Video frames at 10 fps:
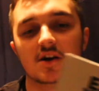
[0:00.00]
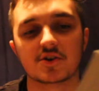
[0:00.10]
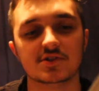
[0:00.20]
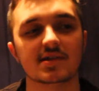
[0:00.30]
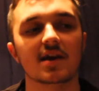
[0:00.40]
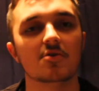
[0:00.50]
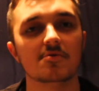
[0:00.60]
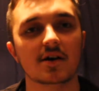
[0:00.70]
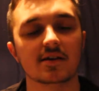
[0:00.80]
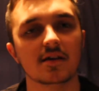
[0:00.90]
I could
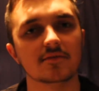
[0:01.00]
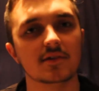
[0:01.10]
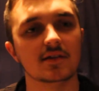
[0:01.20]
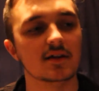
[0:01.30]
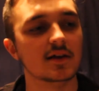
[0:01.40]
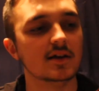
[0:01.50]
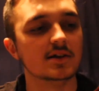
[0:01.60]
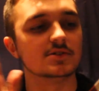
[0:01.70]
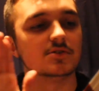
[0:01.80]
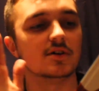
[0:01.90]
tell I'd loved it.
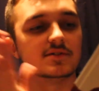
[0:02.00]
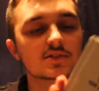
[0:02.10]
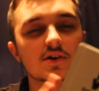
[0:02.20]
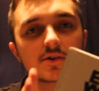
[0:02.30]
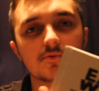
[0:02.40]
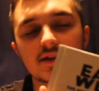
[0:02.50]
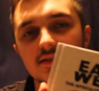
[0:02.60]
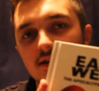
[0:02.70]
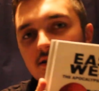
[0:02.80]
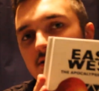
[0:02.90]
So I started
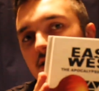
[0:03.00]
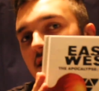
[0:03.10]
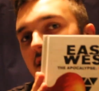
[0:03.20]
reading this.